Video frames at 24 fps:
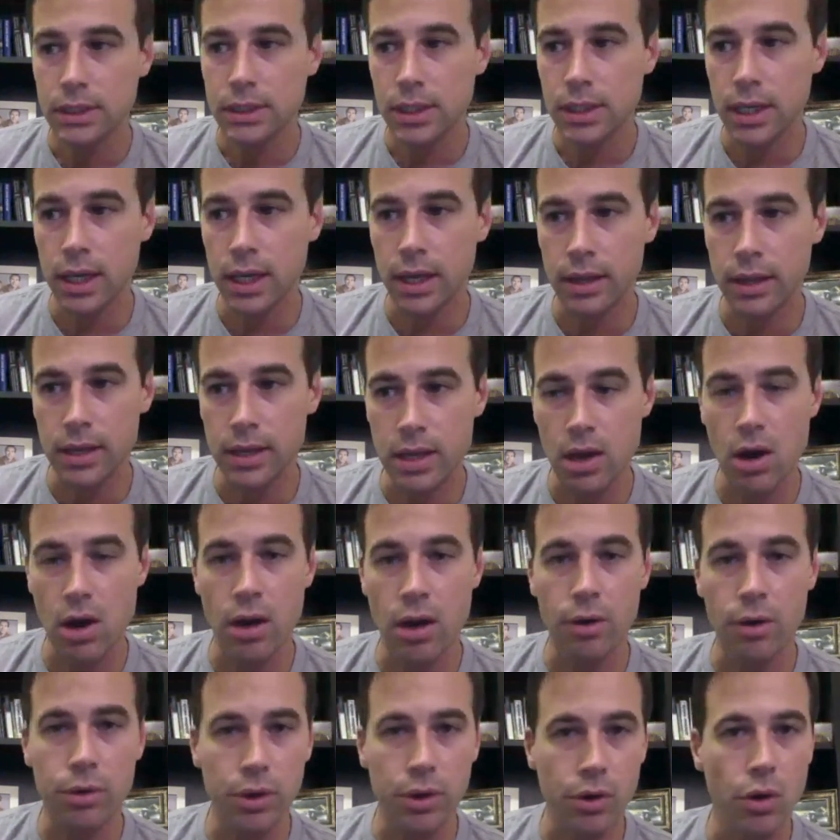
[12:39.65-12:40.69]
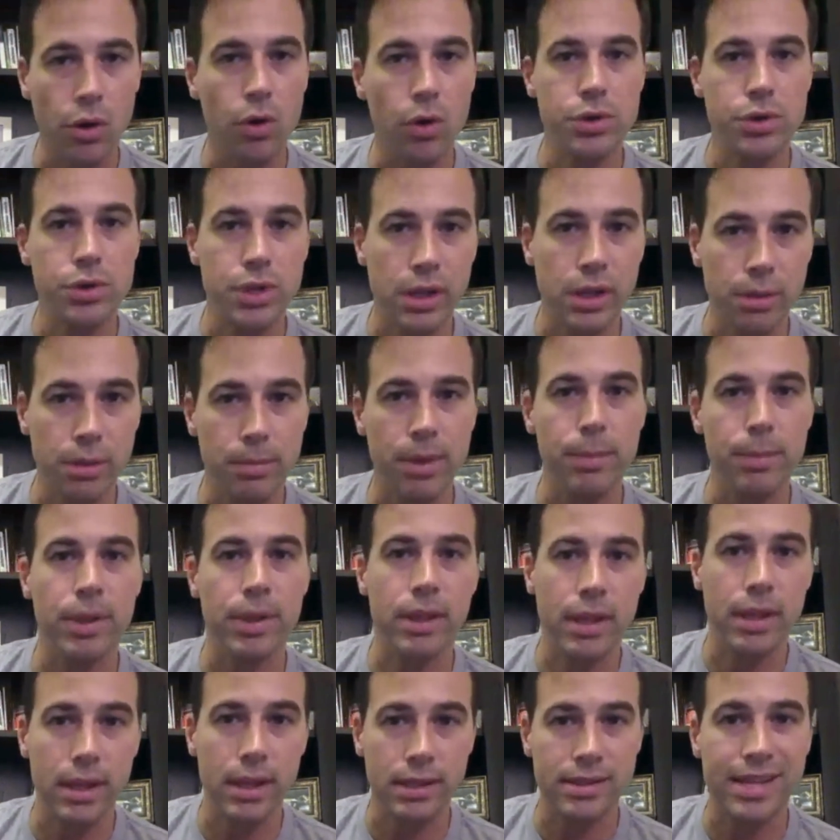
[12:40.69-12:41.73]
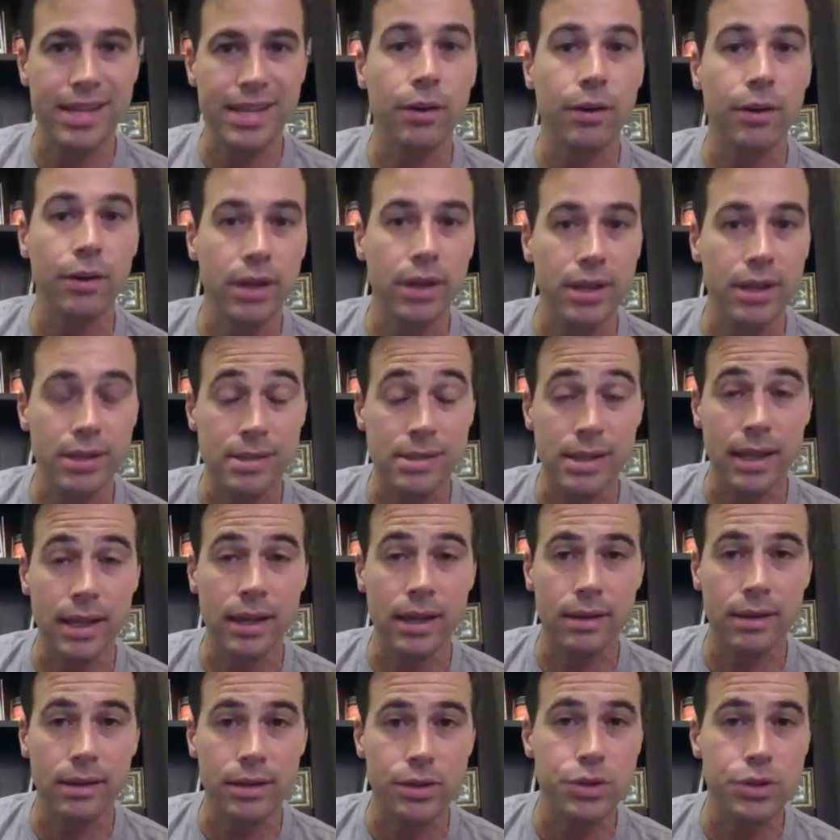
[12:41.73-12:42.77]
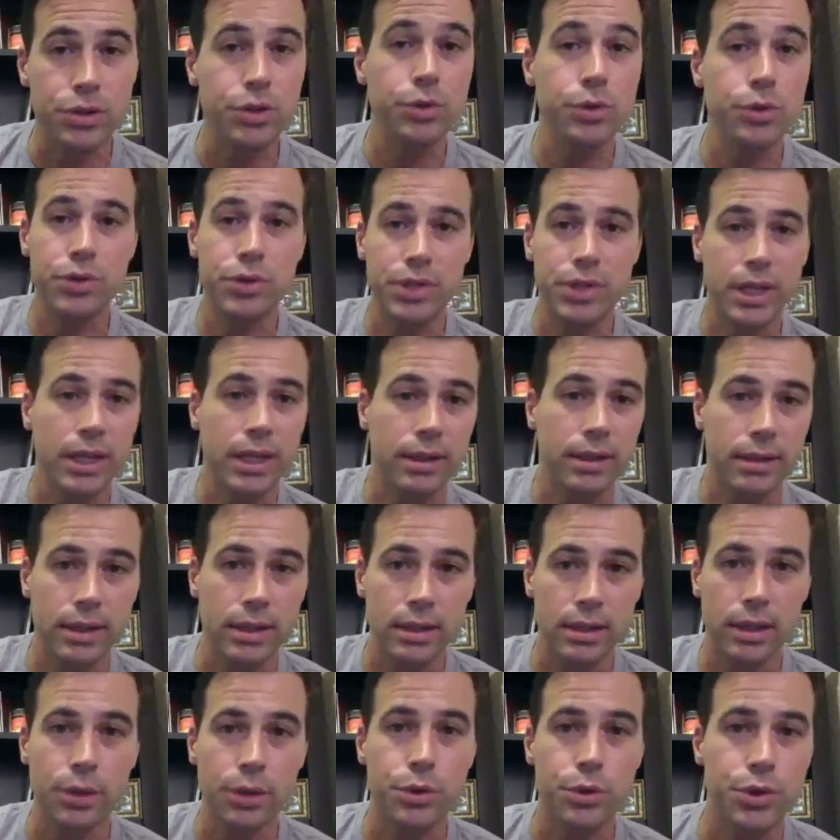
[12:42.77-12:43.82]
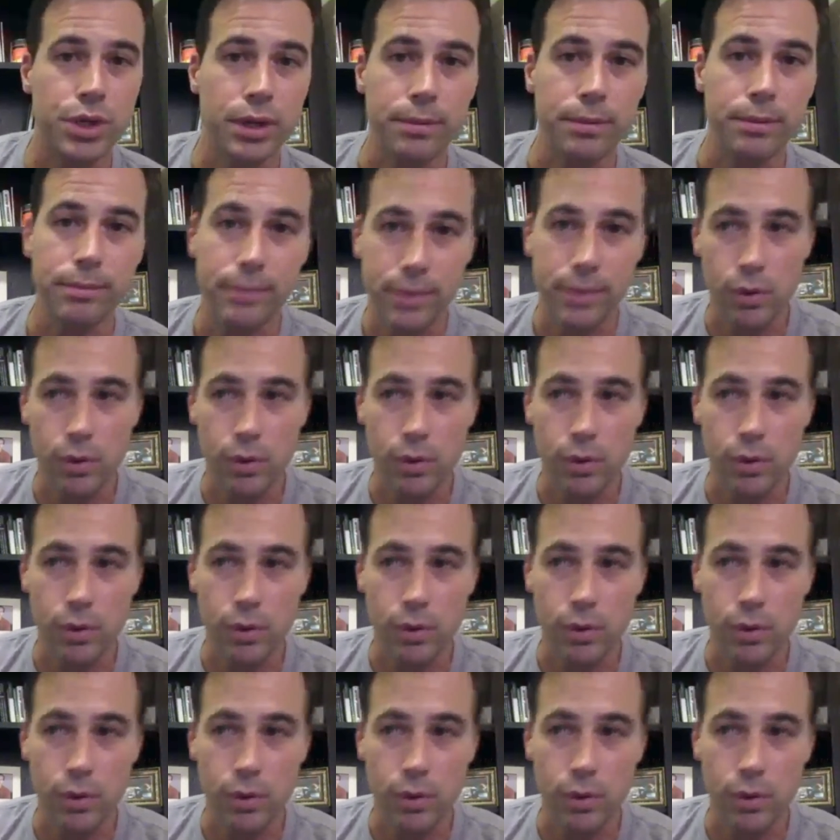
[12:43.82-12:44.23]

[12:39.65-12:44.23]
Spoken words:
the honor, the courage, the commitment, the integrity that's needed that you see in leadership,